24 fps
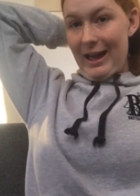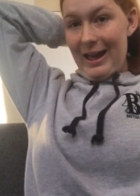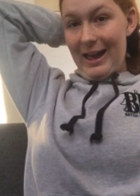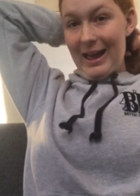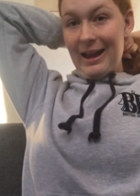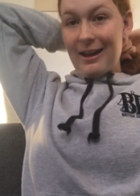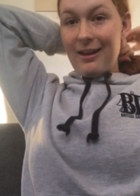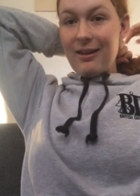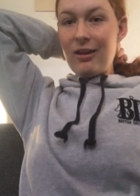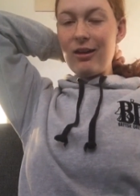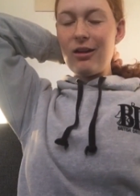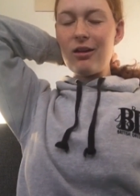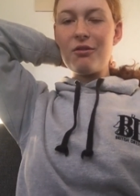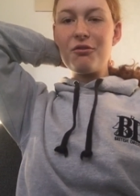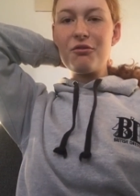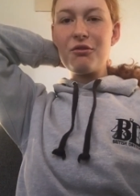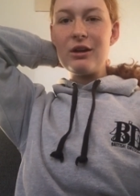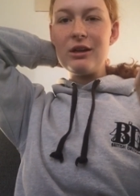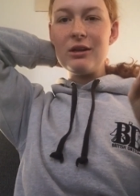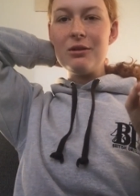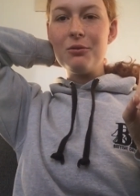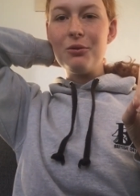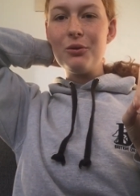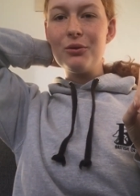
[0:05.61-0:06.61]
and
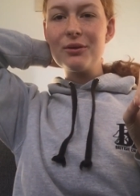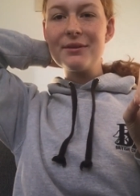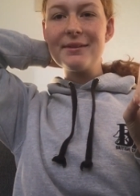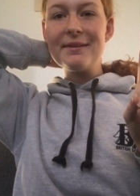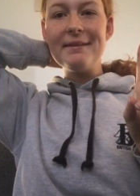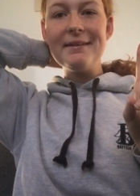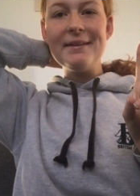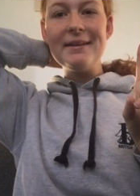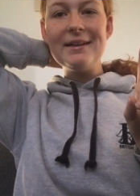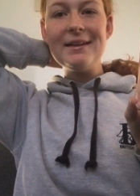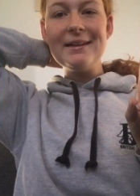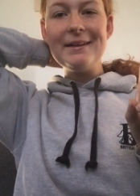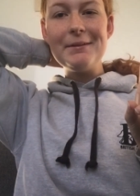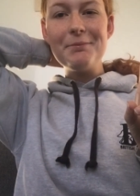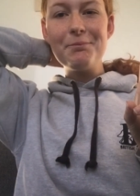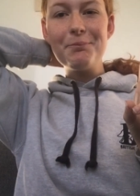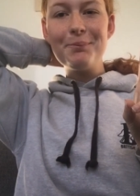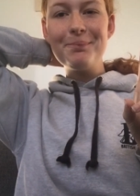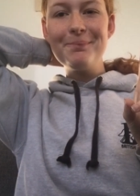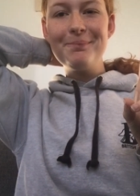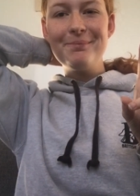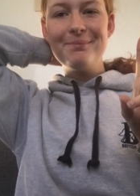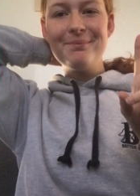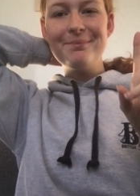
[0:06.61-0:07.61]
arena walk
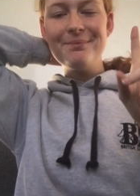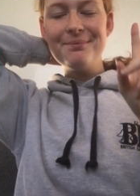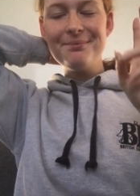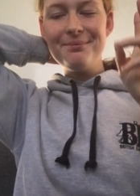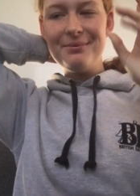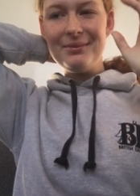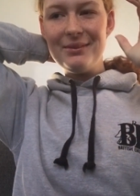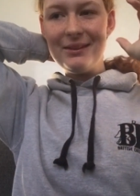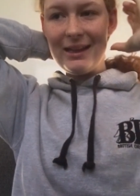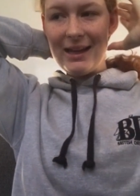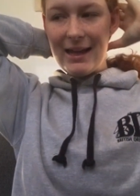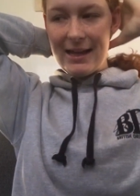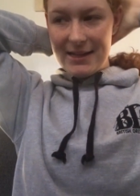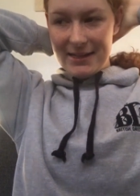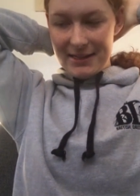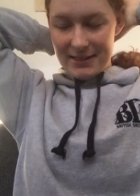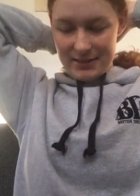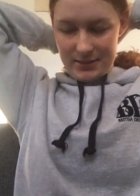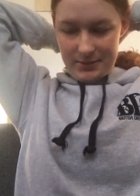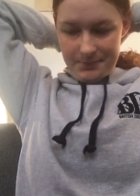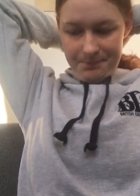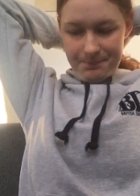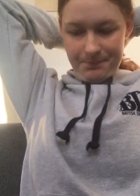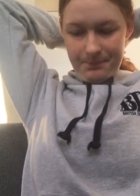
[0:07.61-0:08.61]
time,
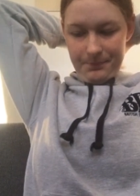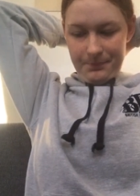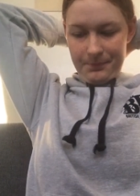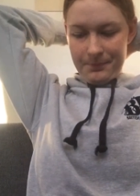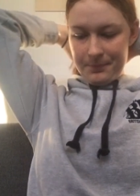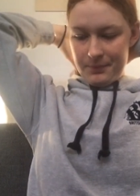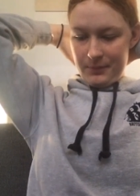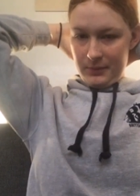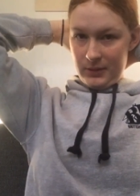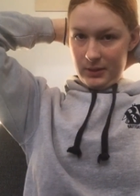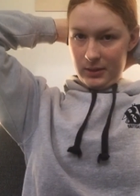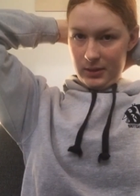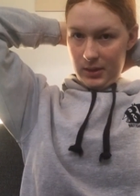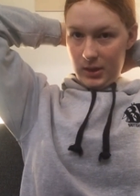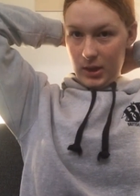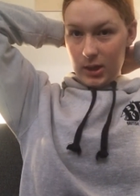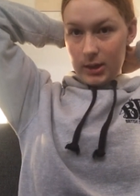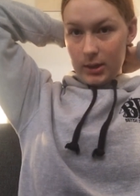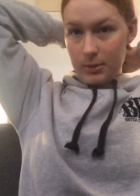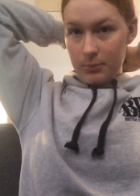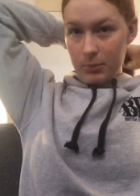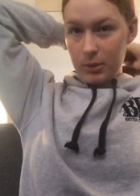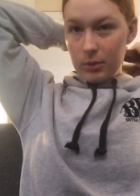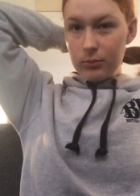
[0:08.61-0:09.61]
yay.
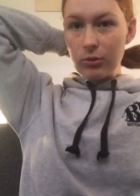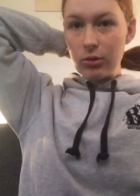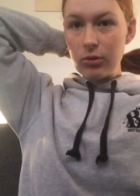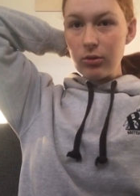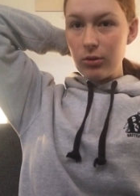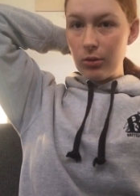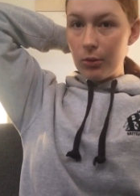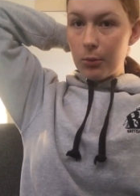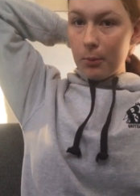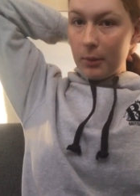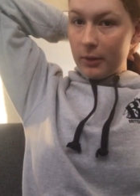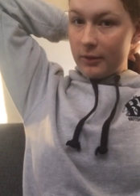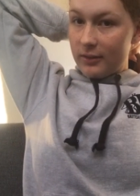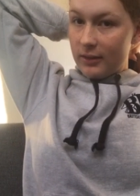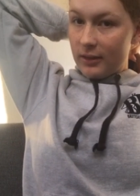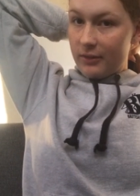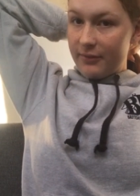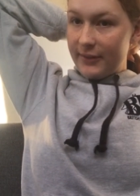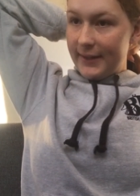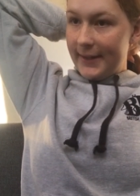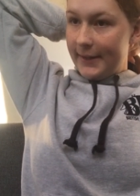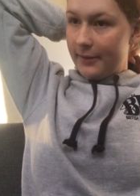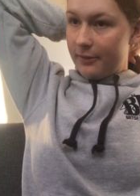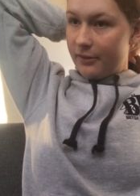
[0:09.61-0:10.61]
Um, I'm just sorting
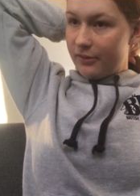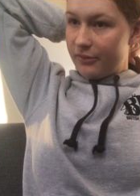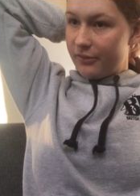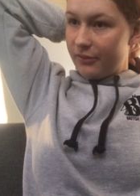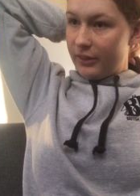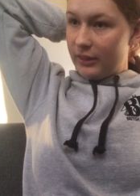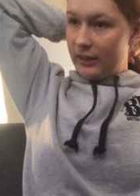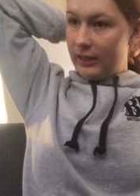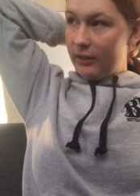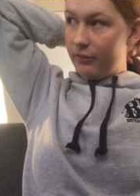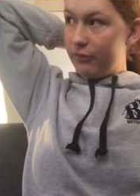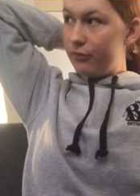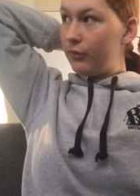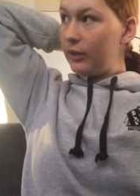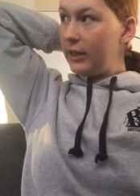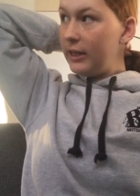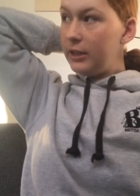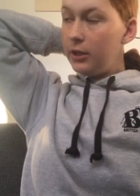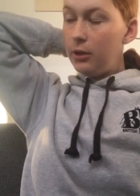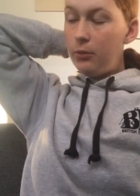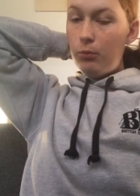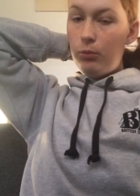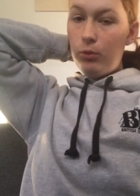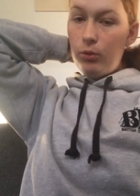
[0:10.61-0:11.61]
myself out for the
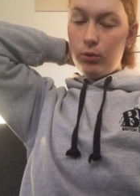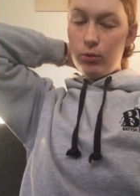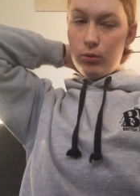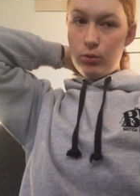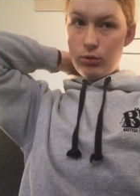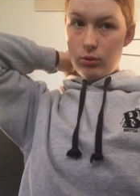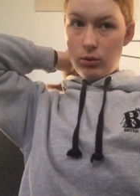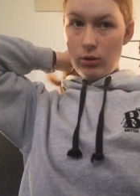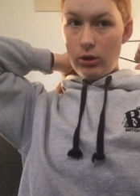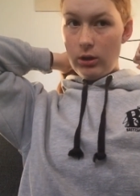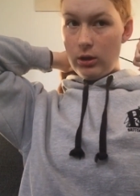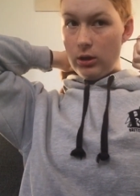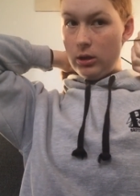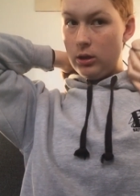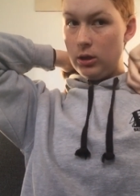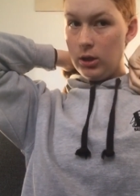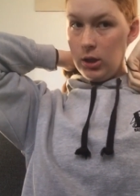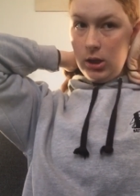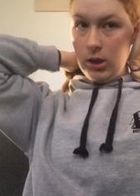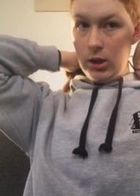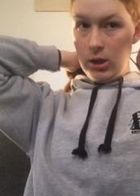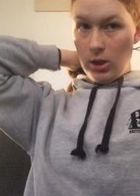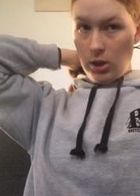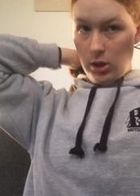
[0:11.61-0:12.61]
arena walk.
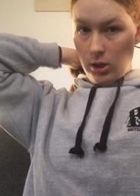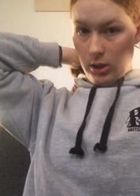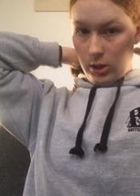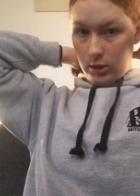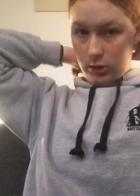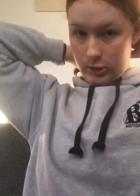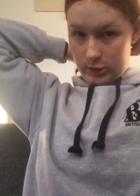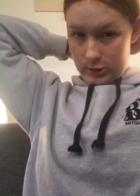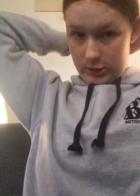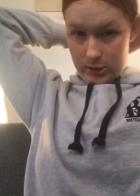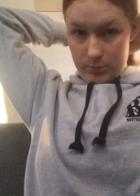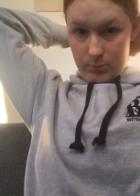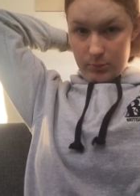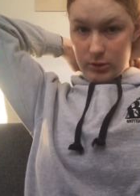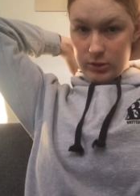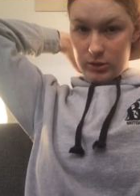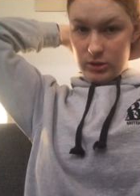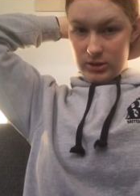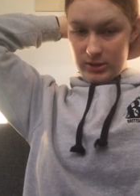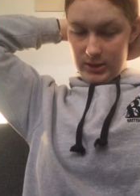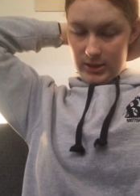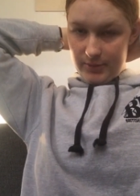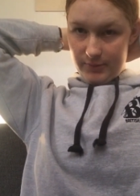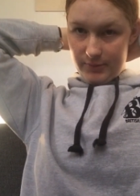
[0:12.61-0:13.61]
Um,
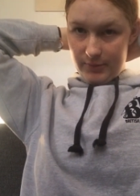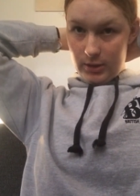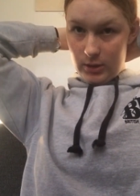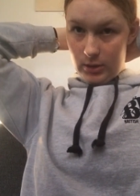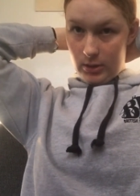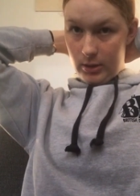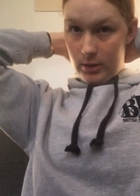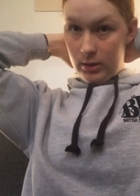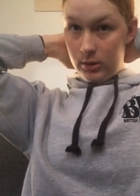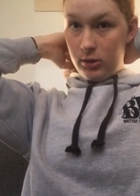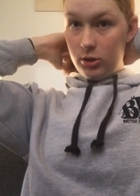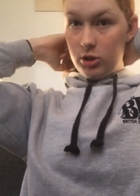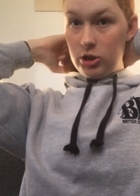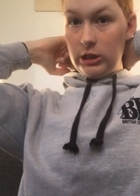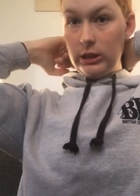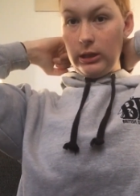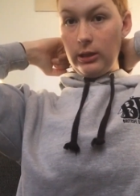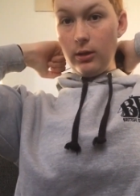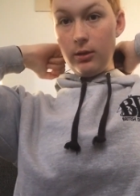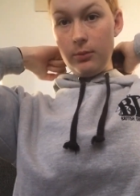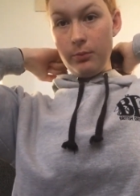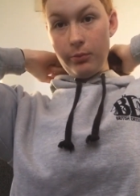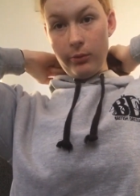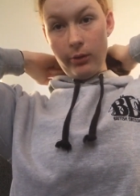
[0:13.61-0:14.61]
I've just given
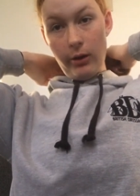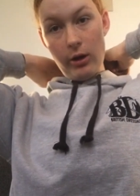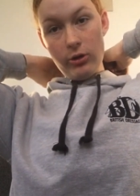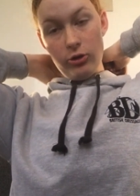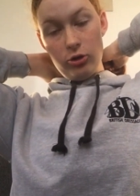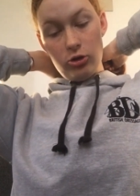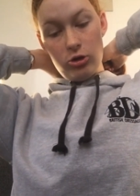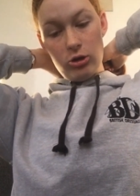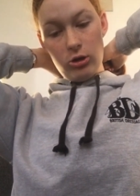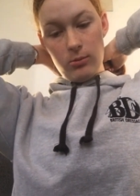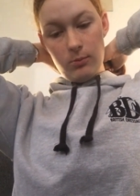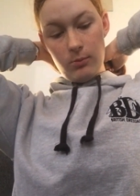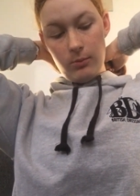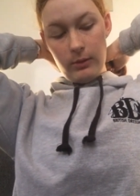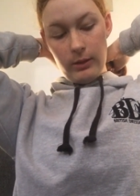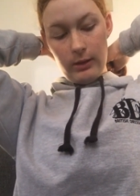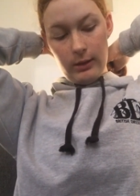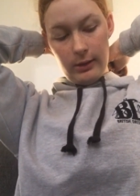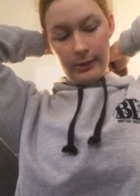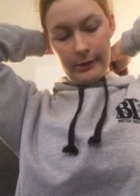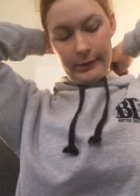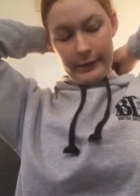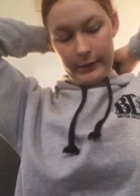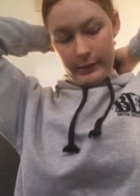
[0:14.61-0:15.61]
Archie a brush and
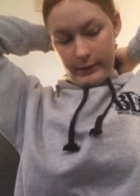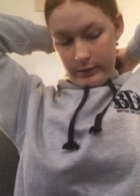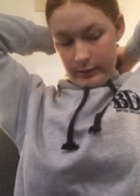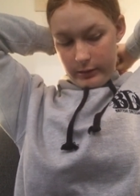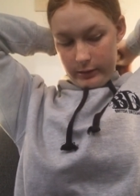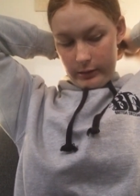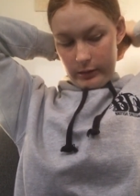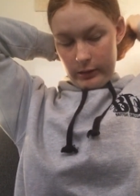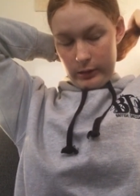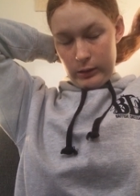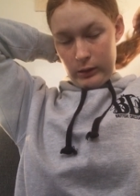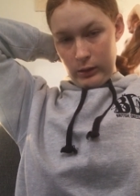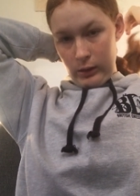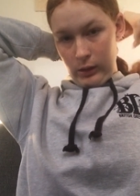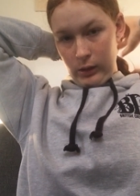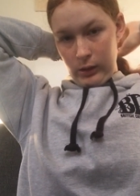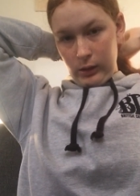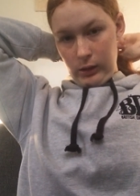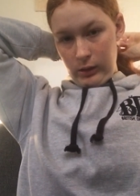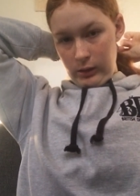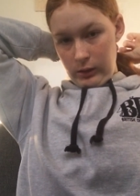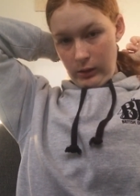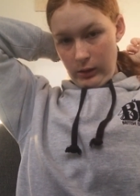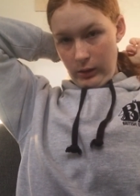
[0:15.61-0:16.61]
put his
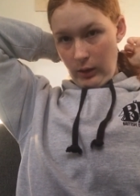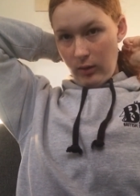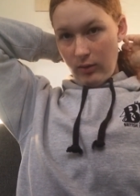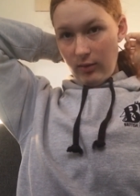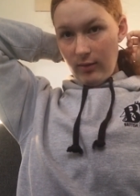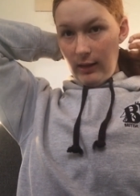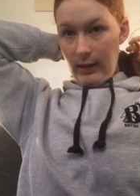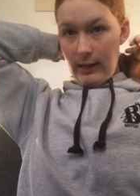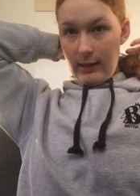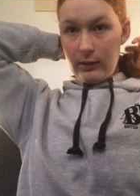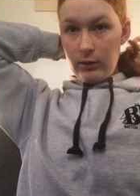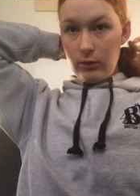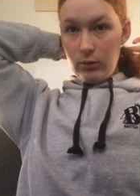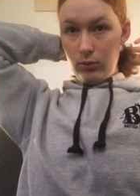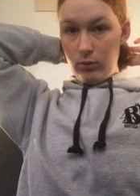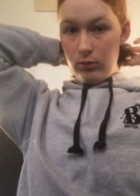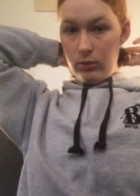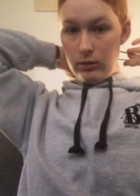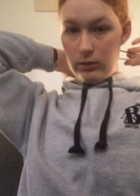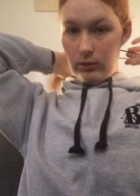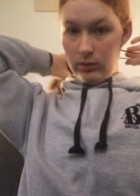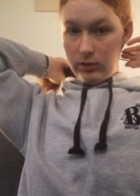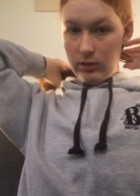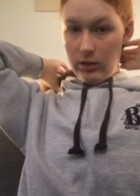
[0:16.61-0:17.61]

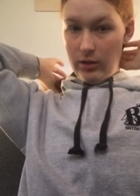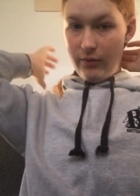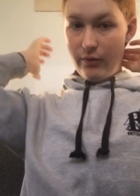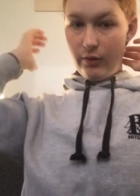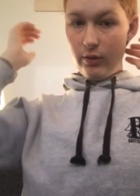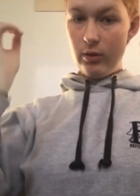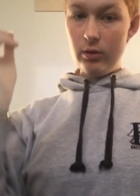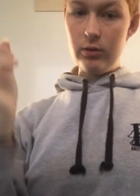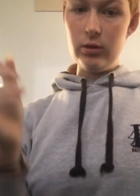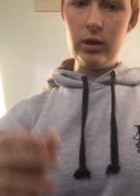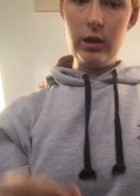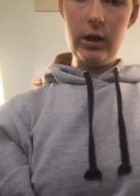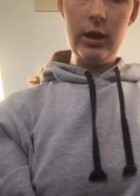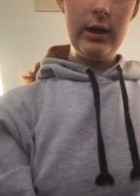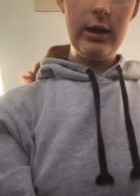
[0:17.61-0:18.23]
saddle and stuff on